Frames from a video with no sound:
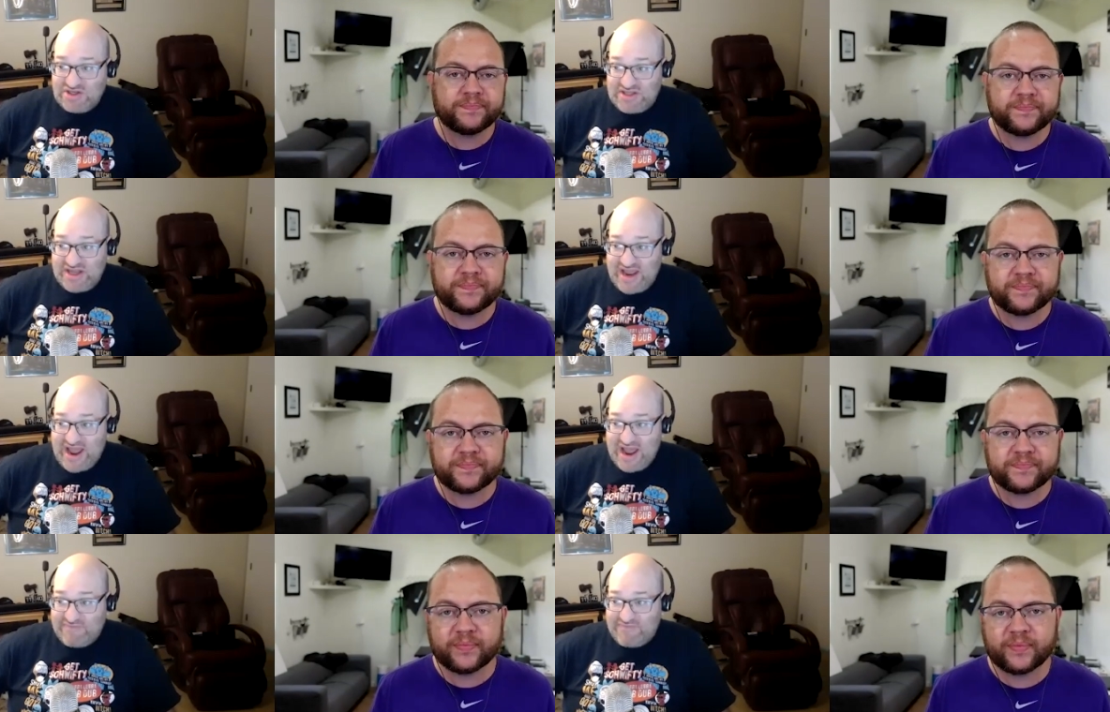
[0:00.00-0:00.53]

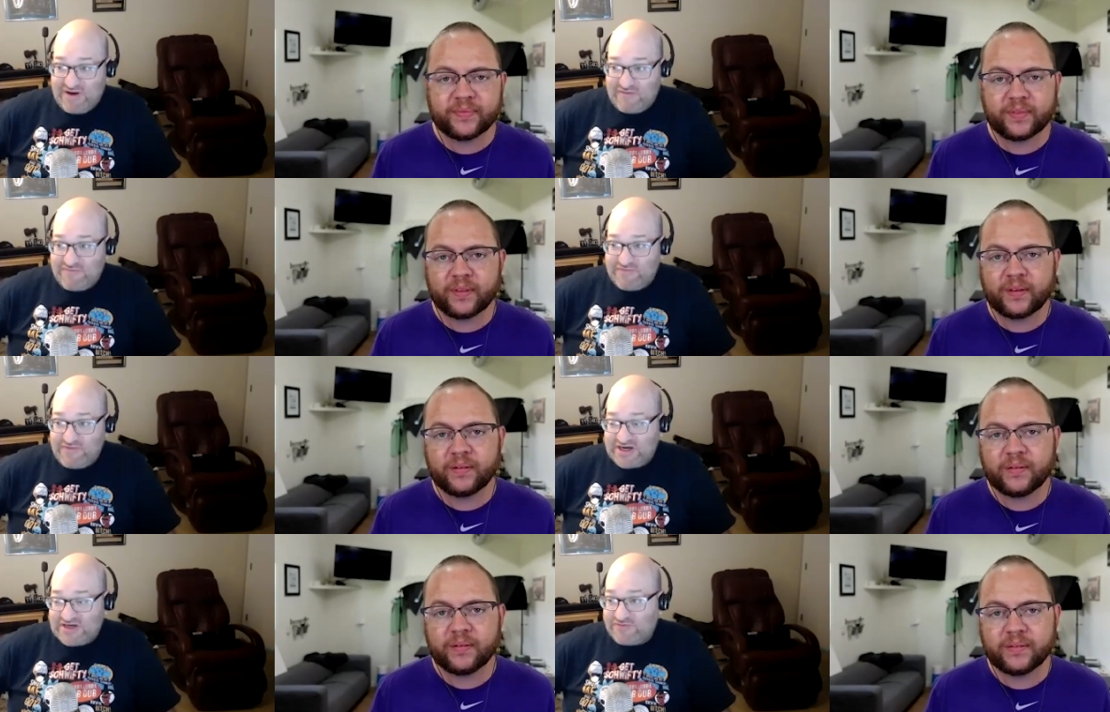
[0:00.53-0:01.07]
Speaker 1: have a
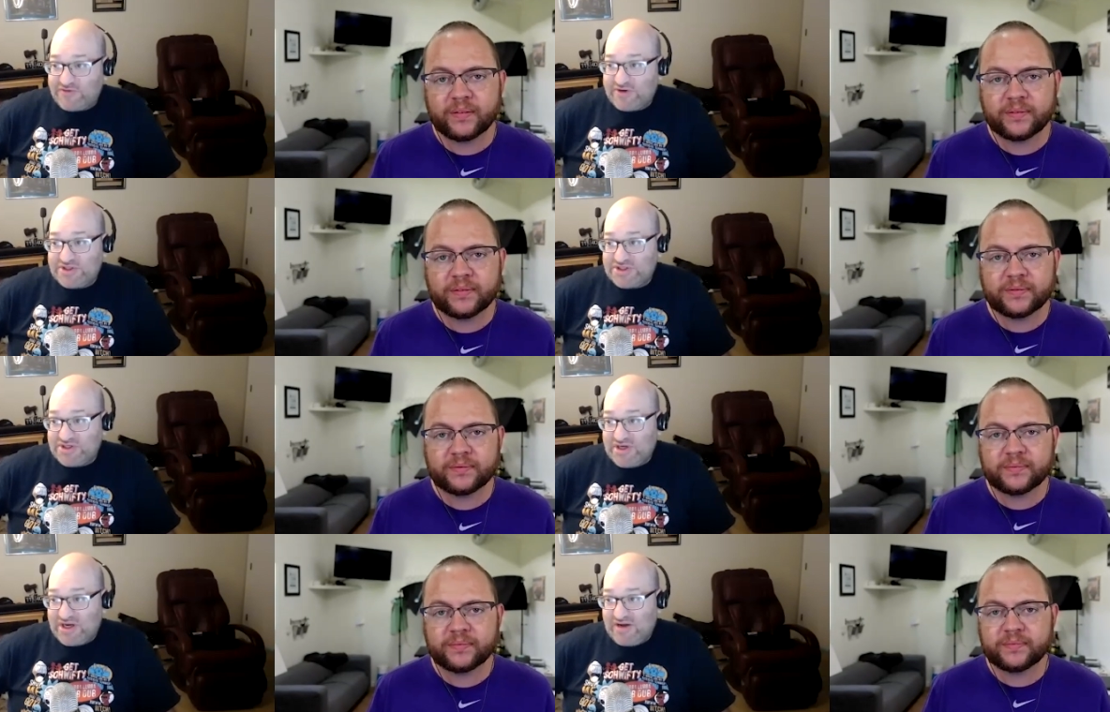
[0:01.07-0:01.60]
fresh
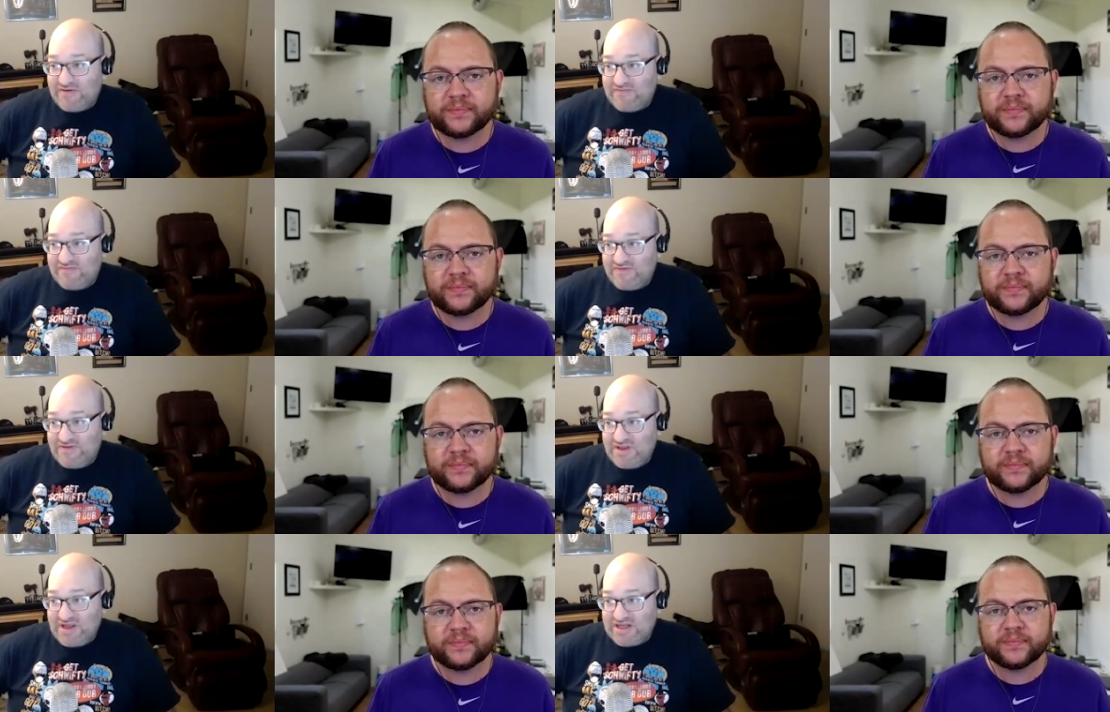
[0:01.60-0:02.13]
version
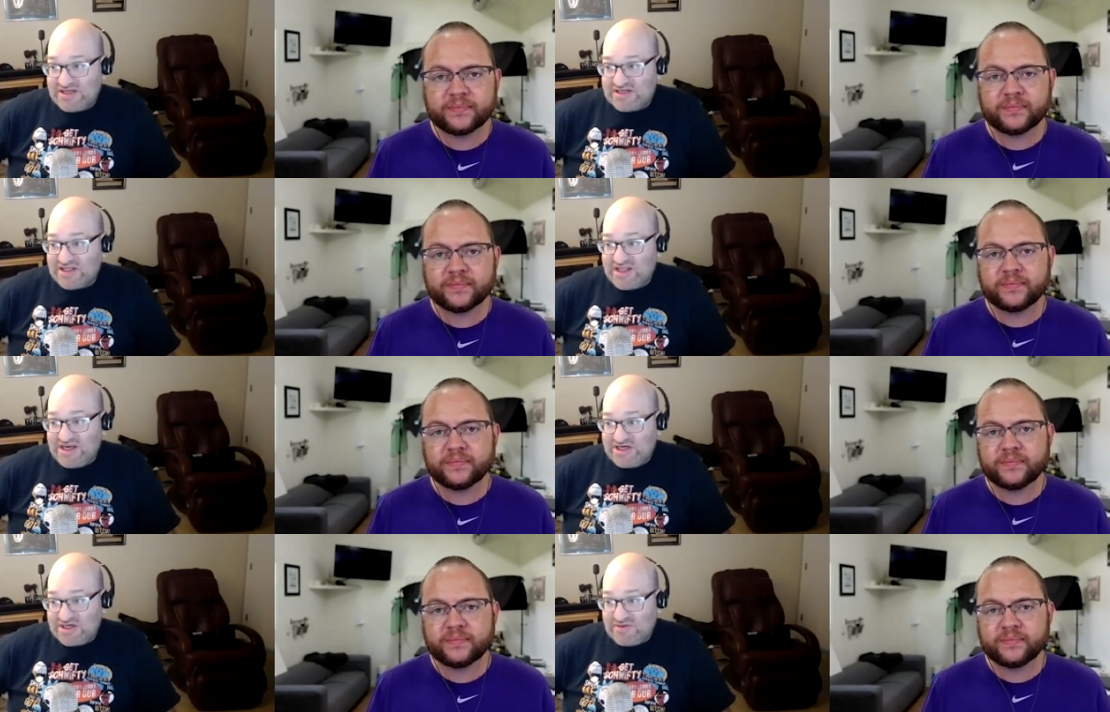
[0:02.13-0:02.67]
of the
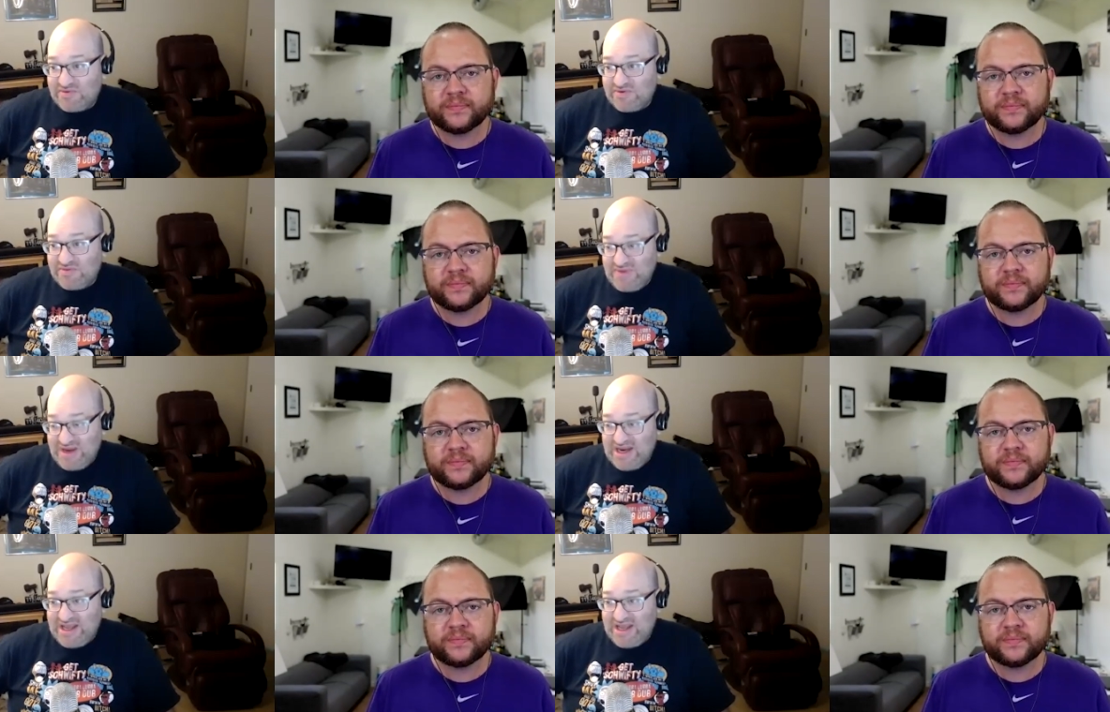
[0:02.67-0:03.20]
installation
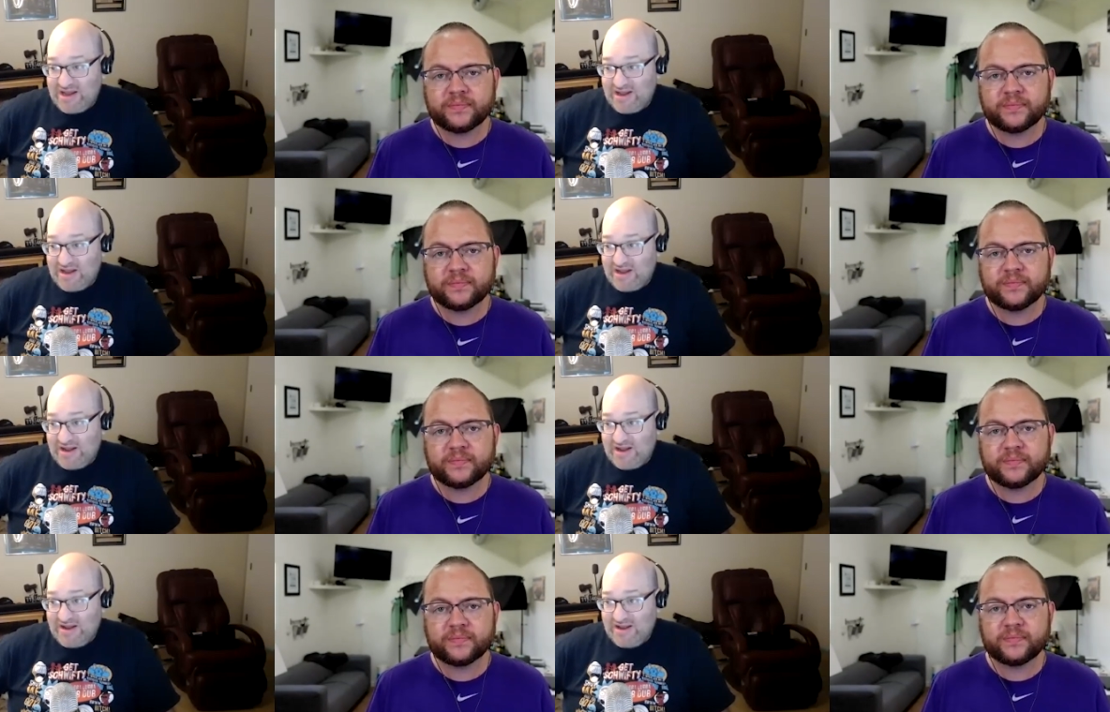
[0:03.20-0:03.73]
media
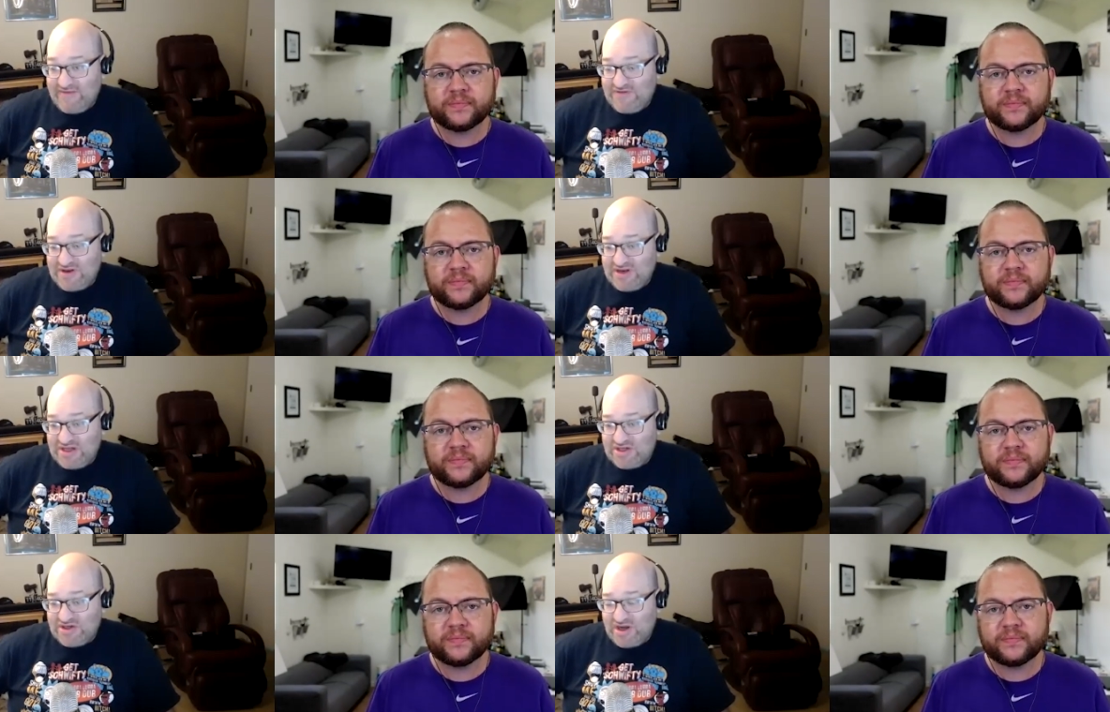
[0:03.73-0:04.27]
uh, if you
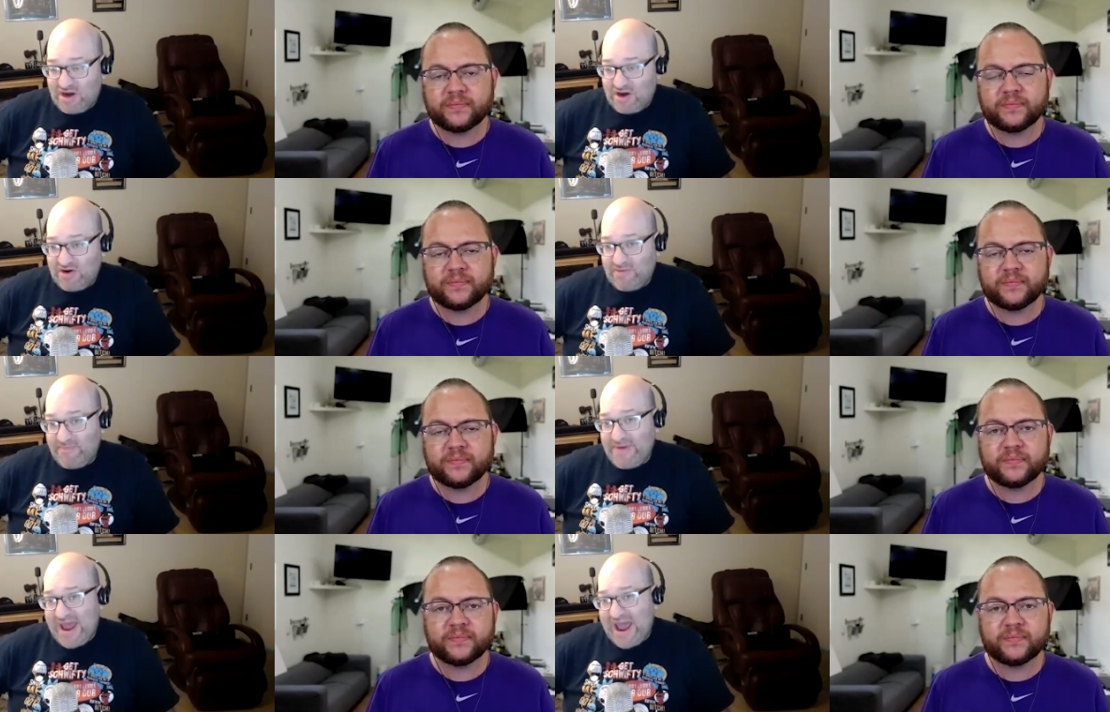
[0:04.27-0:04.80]
need to. Now, on a
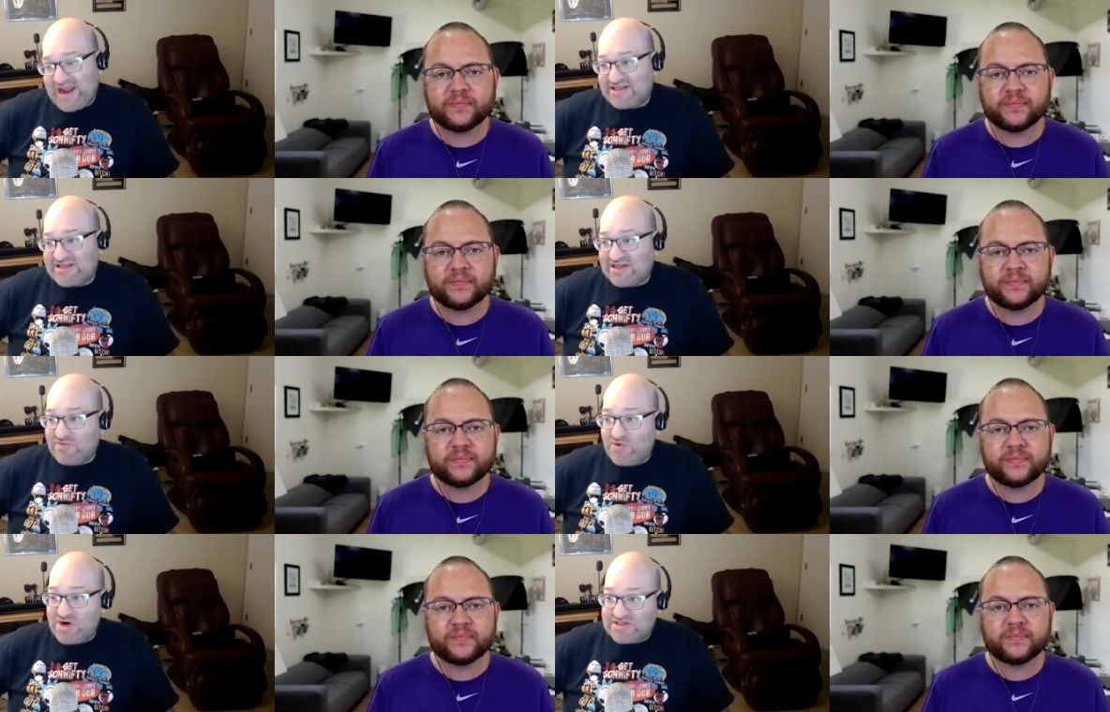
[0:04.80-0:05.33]
Mac, it
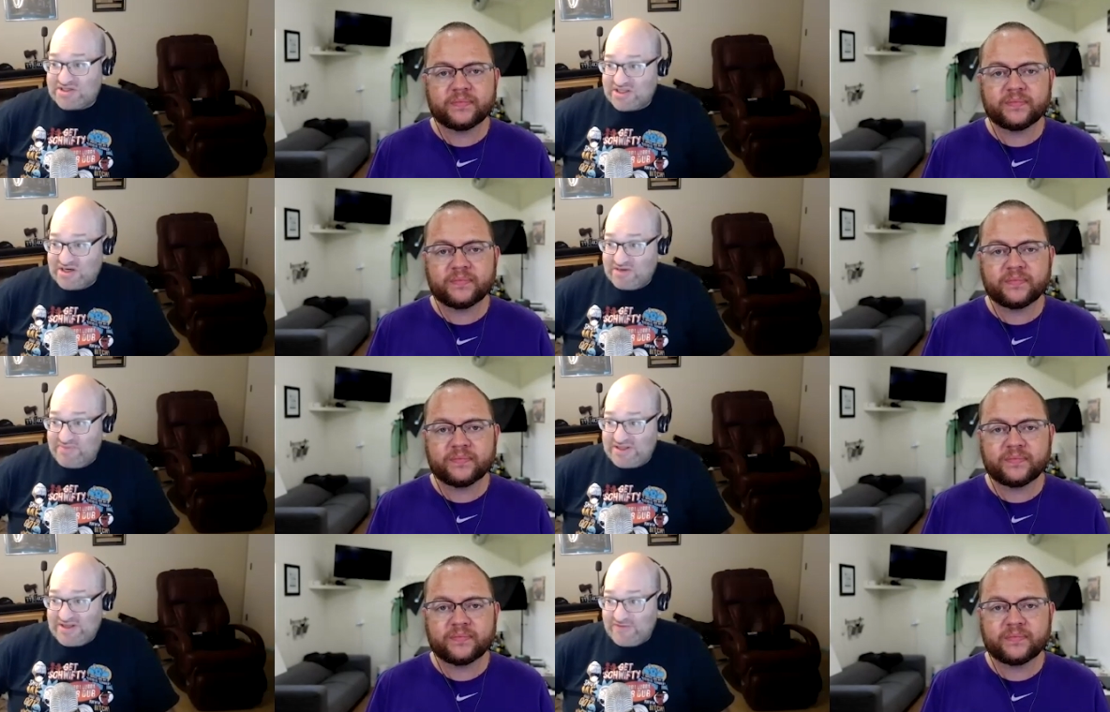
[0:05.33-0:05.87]
works a little
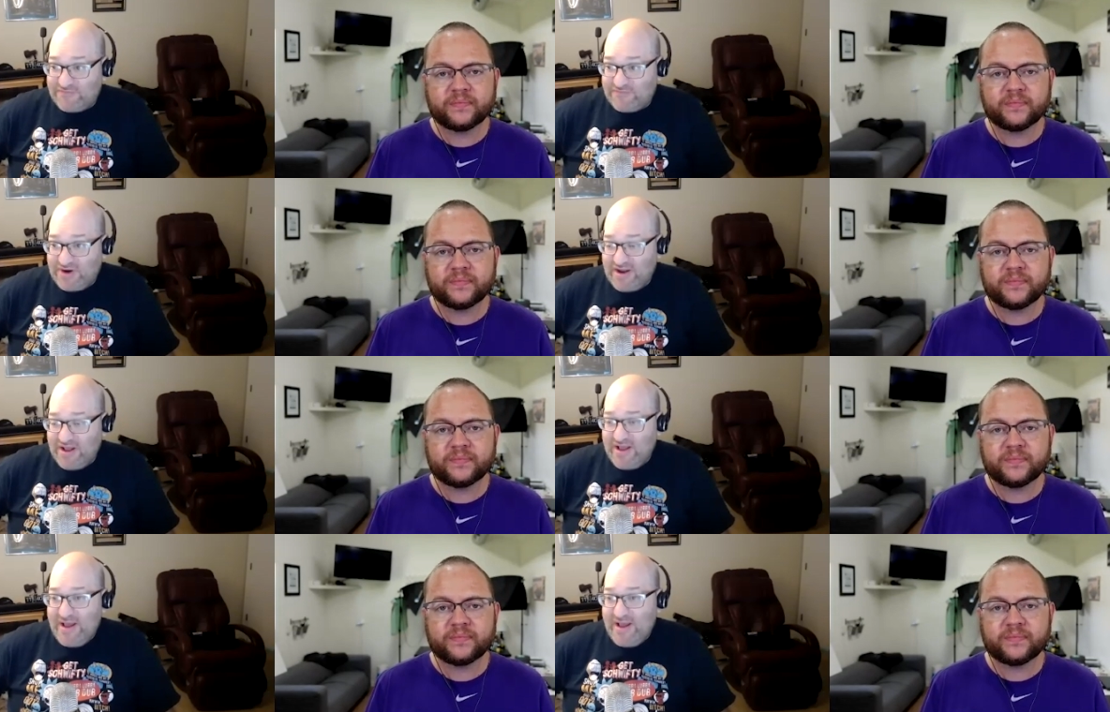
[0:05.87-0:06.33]
bit different.